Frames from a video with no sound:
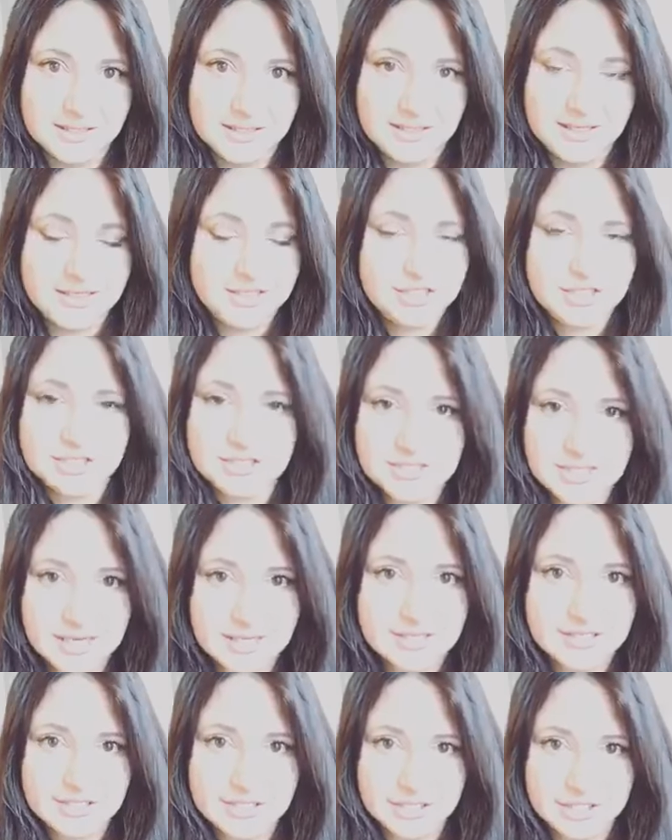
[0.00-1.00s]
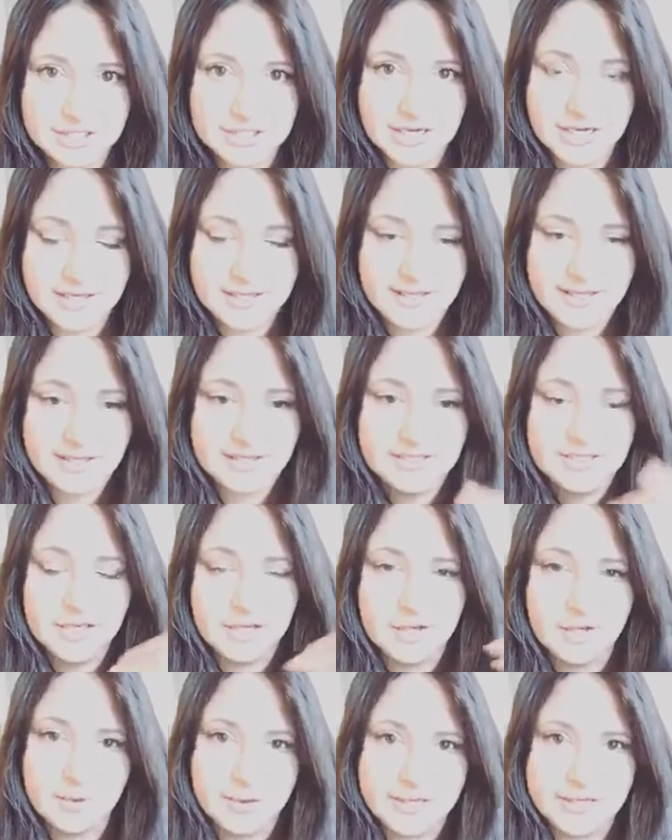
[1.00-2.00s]
It just goes to show they're
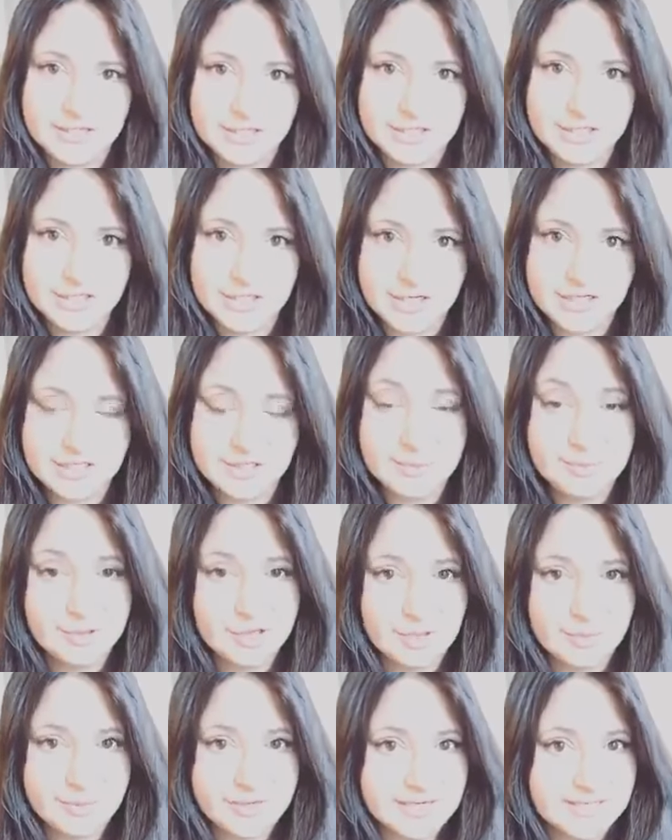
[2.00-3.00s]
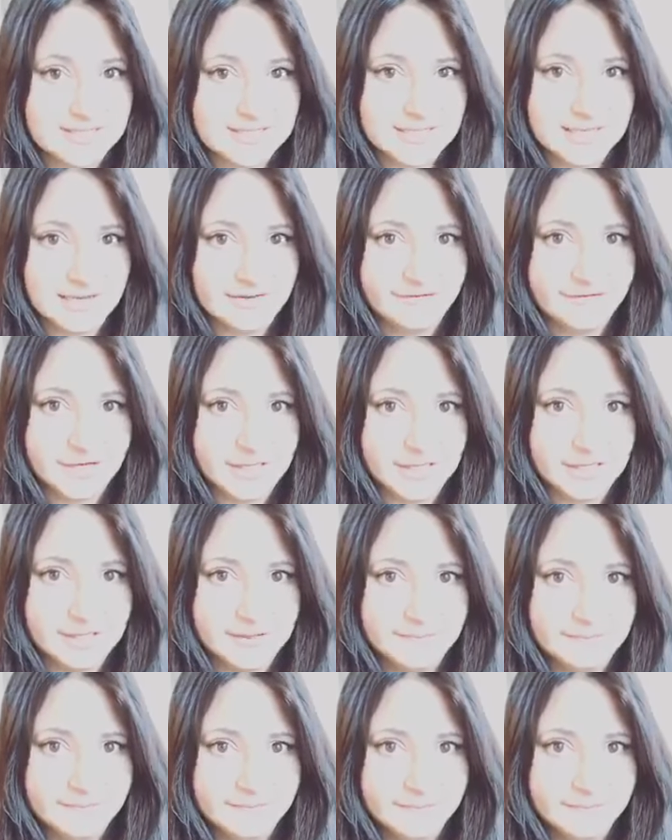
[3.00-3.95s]
so quick to judge a book by its cover